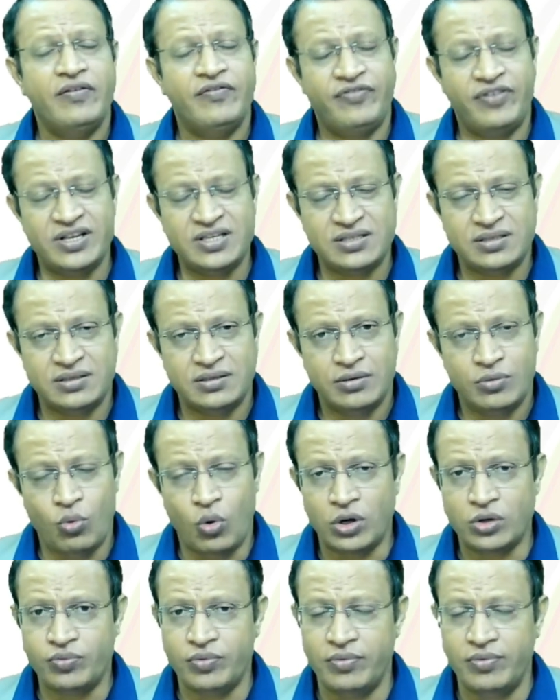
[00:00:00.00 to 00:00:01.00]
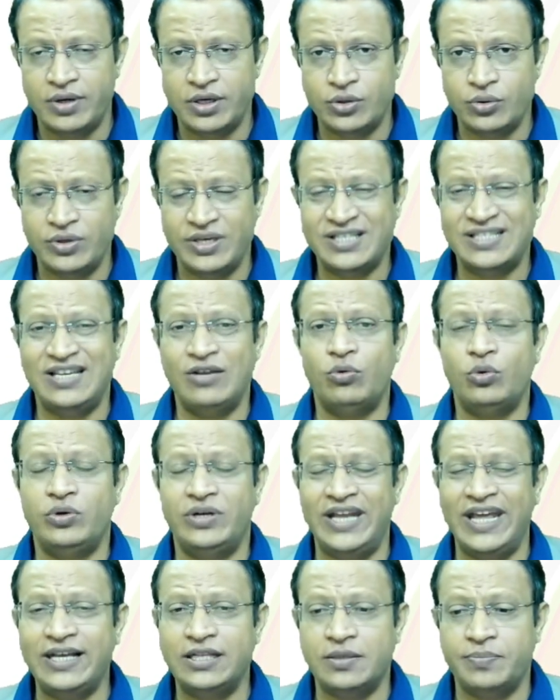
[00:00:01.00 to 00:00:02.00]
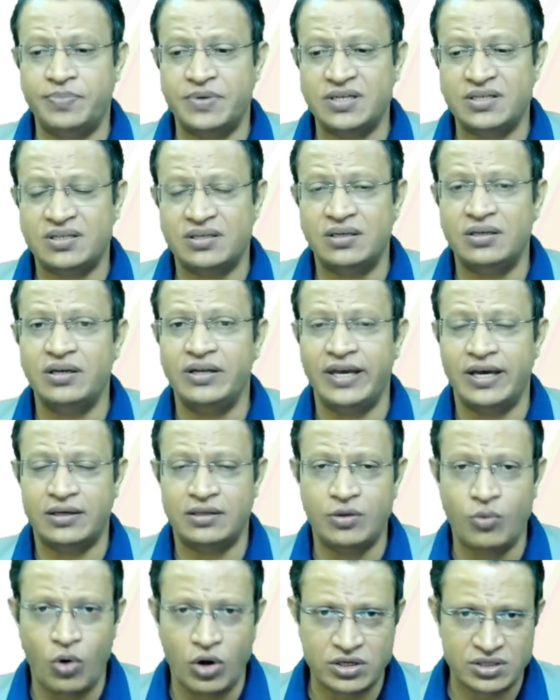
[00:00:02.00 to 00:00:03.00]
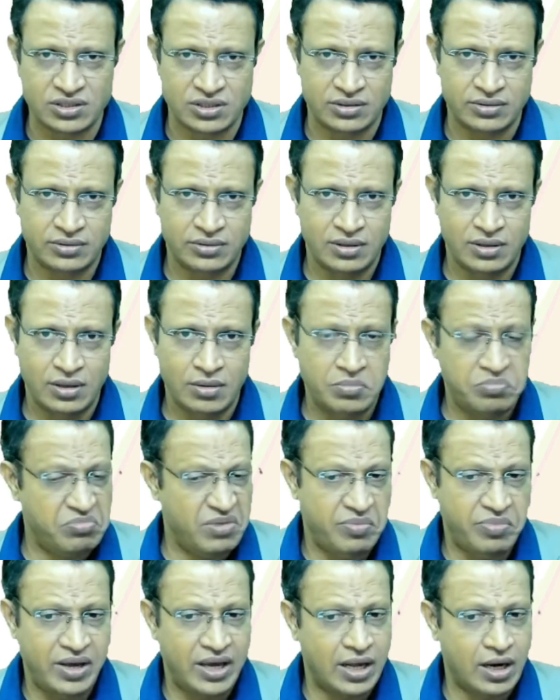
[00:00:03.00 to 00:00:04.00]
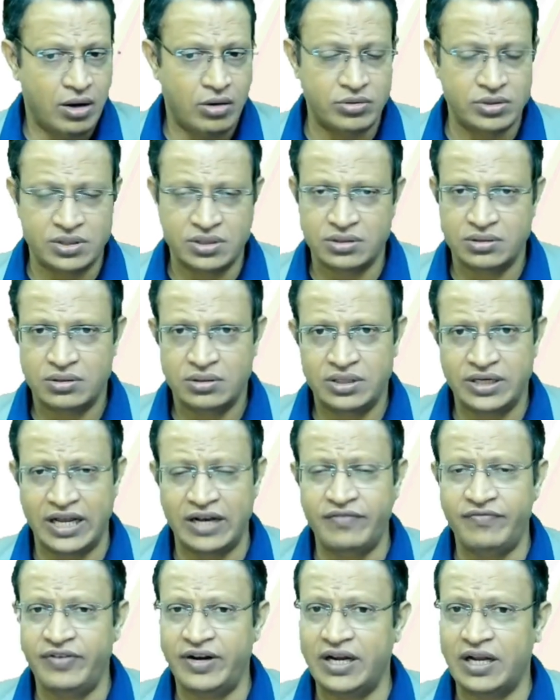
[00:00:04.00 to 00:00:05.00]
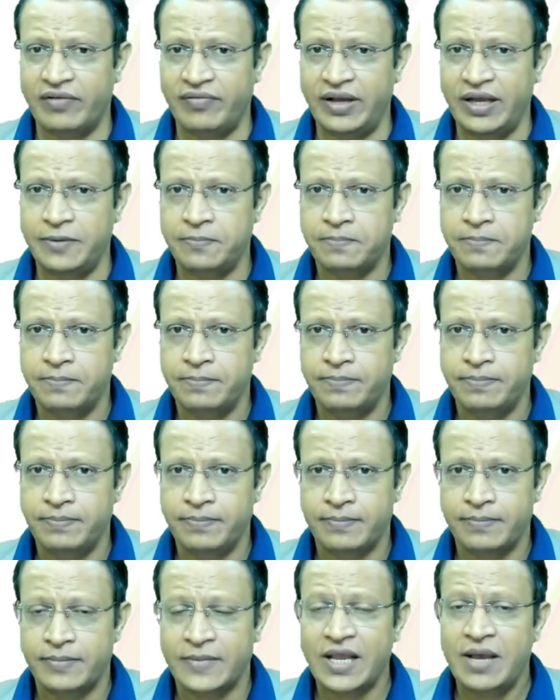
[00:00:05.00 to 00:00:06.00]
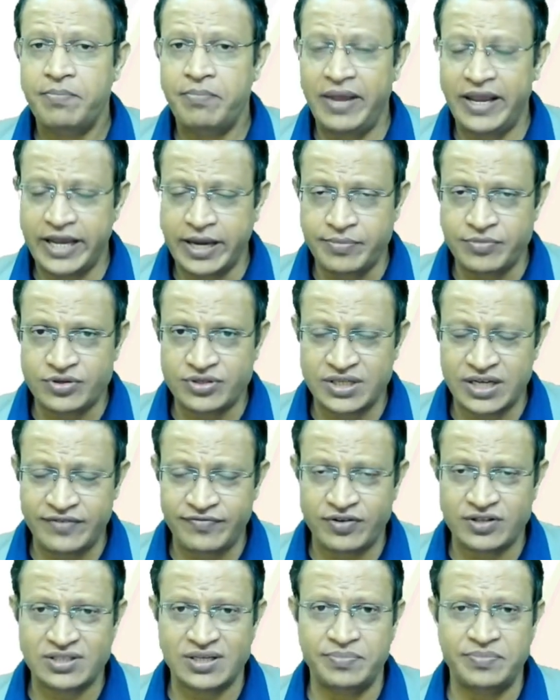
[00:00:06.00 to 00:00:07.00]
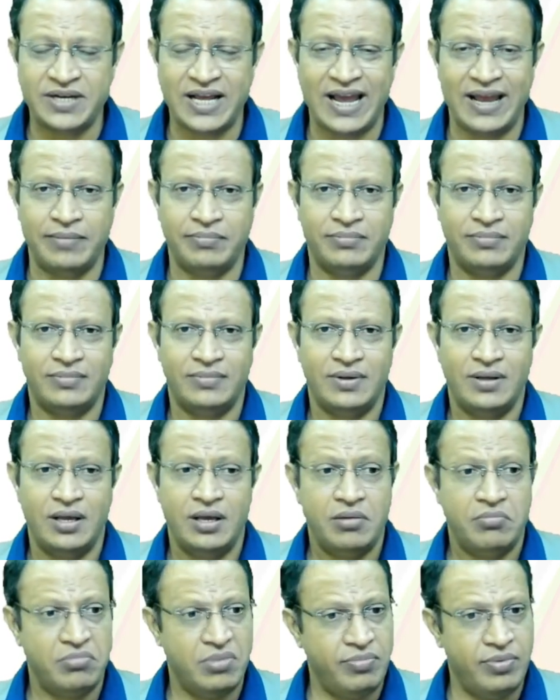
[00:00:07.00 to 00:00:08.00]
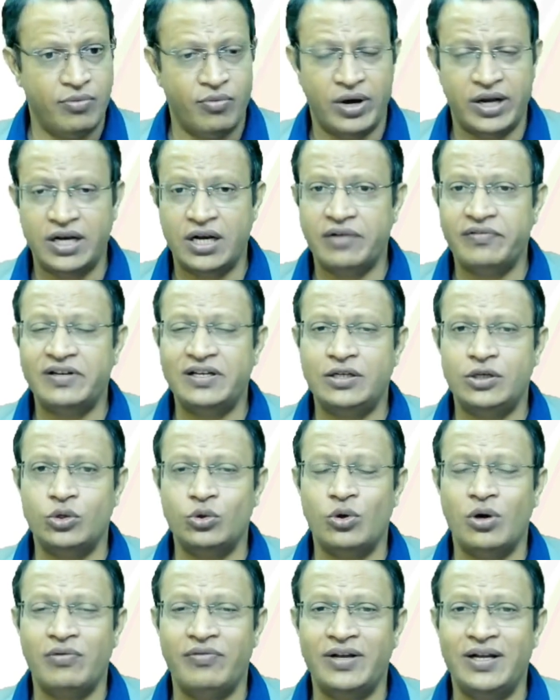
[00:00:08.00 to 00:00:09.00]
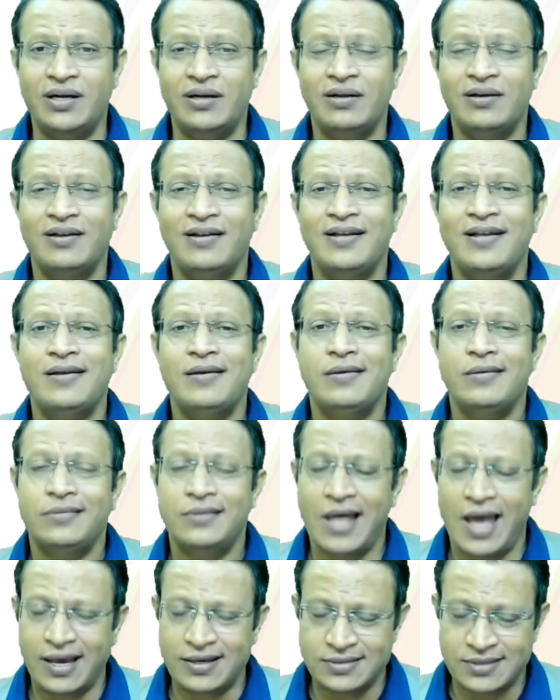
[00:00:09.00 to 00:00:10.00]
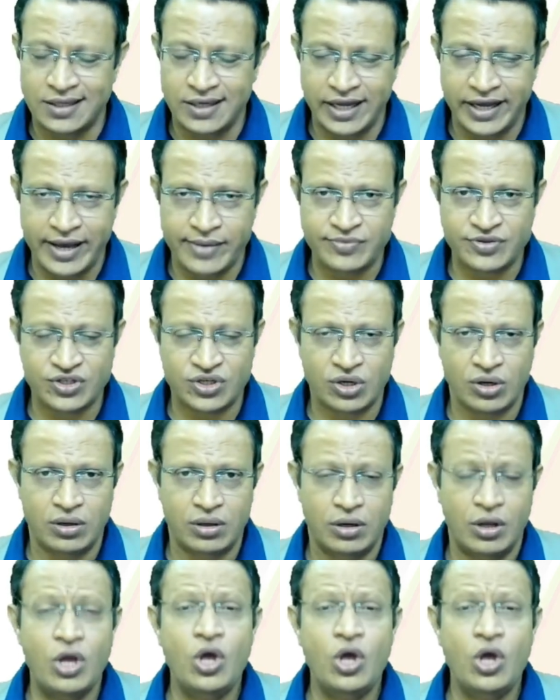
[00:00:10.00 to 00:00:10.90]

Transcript: First, what we will do is you take the person near the water, maybe around 10 feet away, make him to sit for some time, maybe 1 hour, 2 hours, anxiety comes down.